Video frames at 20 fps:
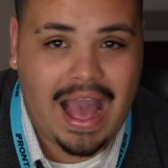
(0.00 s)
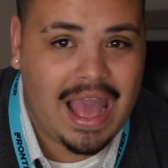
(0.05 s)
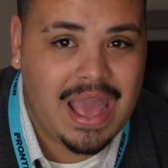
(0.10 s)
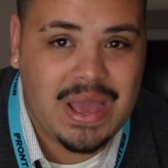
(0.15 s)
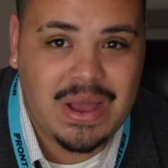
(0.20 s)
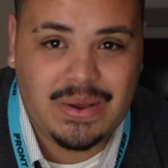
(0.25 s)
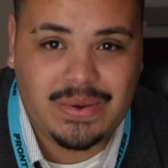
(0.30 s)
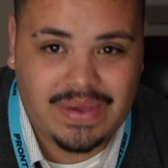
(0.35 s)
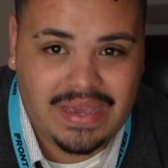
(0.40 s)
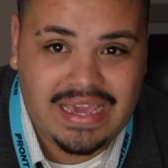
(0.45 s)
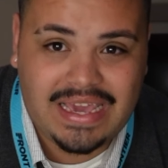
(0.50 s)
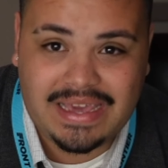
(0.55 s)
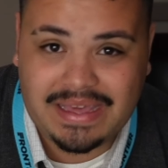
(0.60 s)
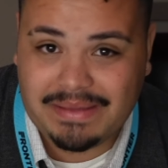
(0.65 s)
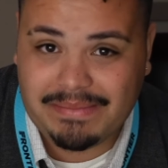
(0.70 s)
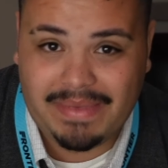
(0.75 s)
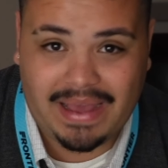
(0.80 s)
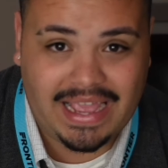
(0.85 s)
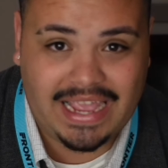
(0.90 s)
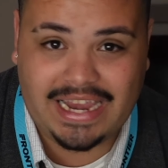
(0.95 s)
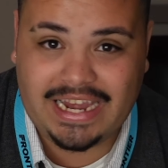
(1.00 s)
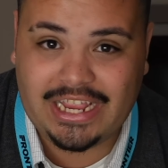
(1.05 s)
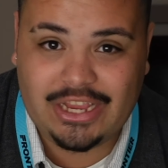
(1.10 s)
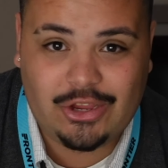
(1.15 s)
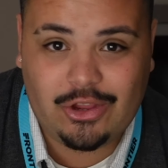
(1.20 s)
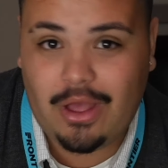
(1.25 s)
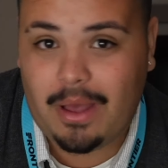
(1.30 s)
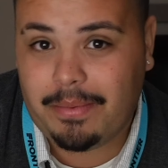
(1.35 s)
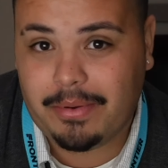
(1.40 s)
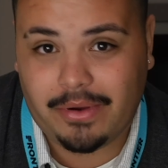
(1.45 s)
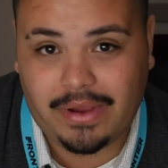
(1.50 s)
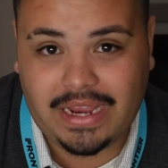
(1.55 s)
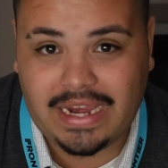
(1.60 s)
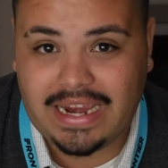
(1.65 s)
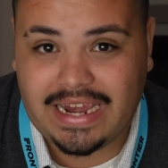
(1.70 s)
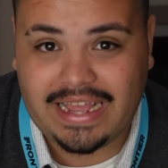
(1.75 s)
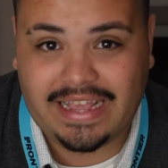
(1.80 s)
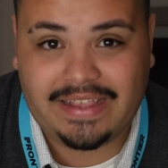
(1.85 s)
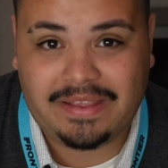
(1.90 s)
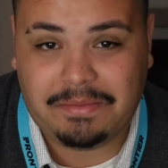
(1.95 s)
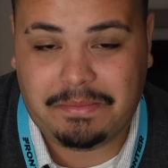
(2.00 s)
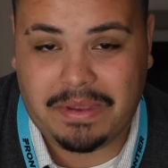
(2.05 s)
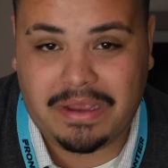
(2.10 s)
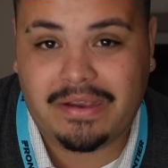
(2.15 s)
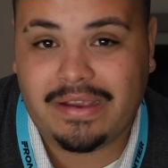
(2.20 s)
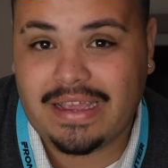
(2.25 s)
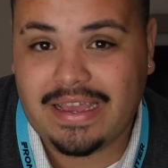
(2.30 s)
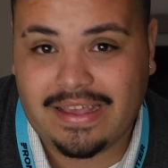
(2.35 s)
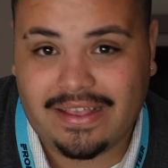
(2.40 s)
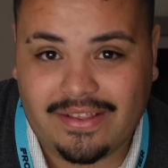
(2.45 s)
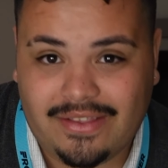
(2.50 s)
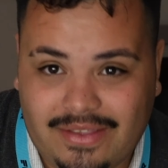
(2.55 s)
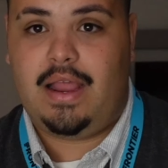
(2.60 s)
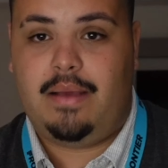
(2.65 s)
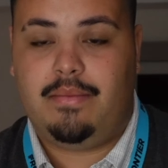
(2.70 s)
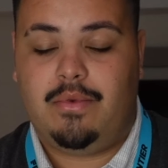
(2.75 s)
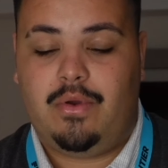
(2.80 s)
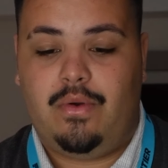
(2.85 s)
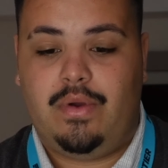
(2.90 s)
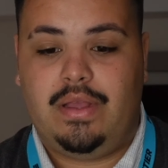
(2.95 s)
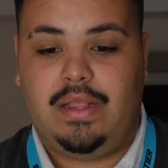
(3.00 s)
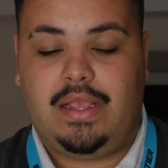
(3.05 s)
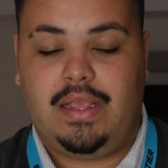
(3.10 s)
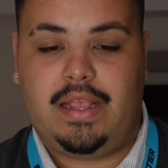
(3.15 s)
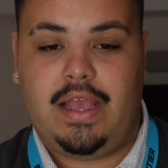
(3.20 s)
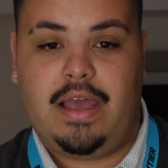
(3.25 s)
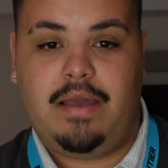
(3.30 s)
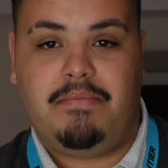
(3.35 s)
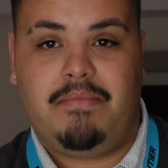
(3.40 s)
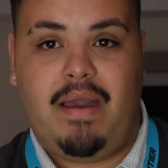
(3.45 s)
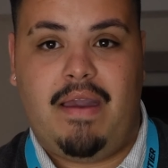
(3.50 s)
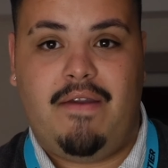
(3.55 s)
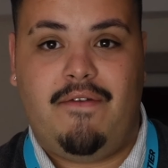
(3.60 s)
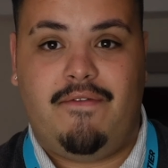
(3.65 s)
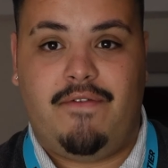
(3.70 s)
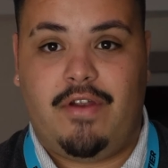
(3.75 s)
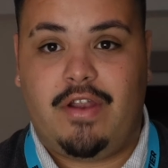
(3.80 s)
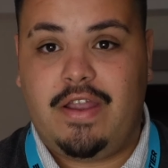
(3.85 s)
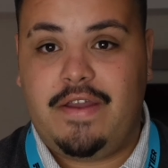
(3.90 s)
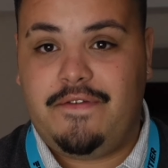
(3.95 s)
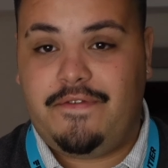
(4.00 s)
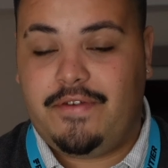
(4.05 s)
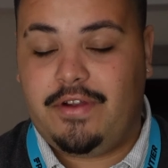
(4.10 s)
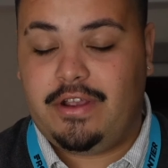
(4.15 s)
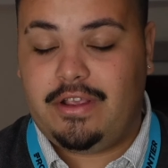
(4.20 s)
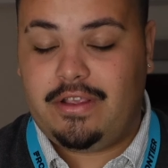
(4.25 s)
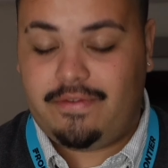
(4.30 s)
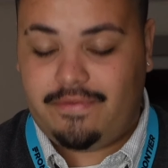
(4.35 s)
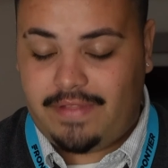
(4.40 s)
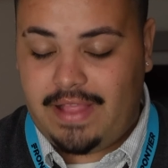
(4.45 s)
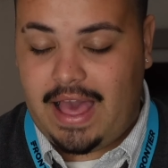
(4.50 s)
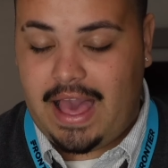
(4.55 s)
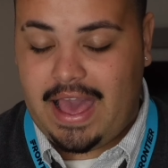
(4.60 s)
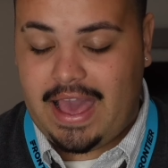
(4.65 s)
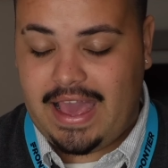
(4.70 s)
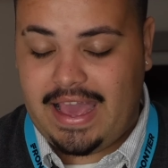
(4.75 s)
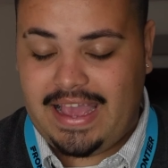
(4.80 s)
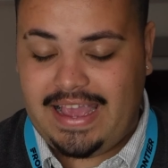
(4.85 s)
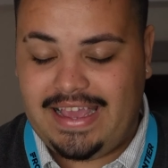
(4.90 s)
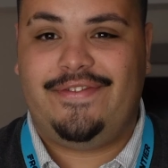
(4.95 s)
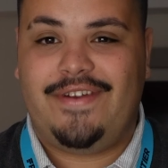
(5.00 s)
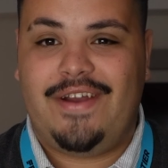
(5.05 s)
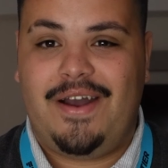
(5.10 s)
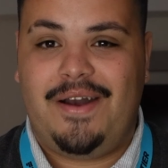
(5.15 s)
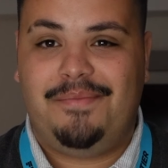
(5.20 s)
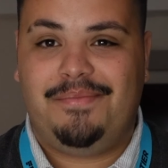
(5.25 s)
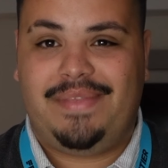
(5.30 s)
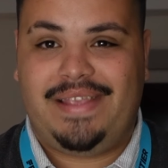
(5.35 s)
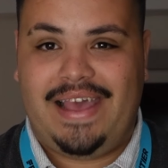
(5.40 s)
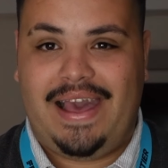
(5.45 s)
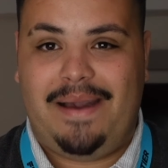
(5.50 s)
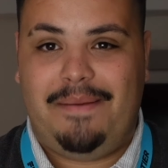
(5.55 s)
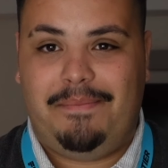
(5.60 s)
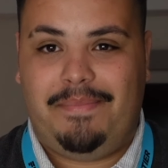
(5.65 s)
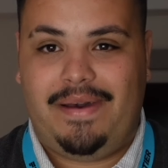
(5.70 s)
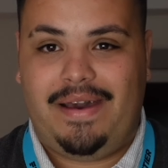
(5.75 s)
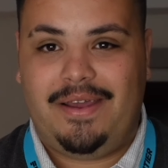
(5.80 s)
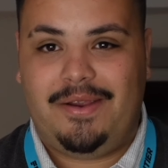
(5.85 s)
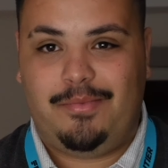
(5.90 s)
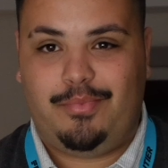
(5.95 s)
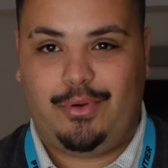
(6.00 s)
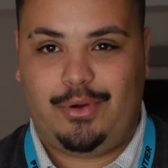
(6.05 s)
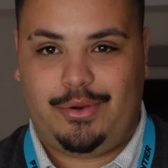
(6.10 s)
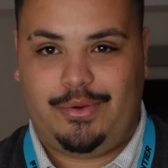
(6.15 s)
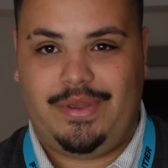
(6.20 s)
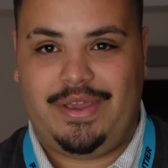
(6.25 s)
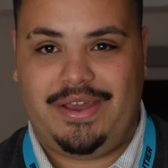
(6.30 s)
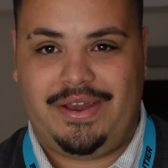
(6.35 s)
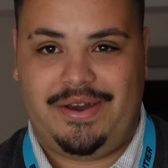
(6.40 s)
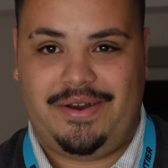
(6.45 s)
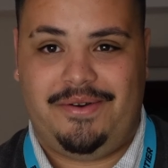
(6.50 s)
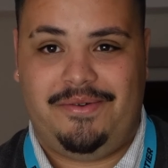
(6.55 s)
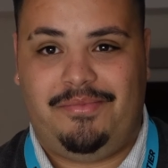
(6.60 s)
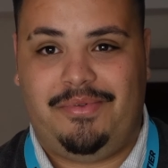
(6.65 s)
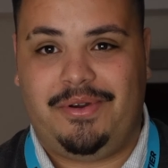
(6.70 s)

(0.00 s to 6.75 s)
I O E, my initial operating experience. I'm going to take my very first flight from Tampa to Puerto Rico.